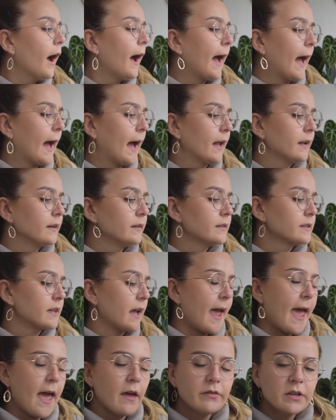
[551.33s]

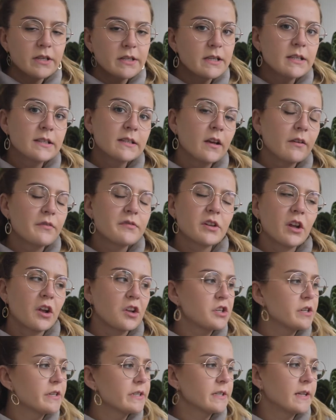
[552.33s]
And ever since I've
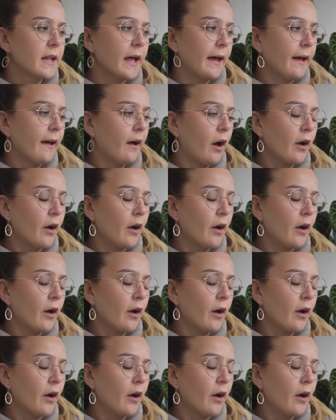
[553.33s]
started using that,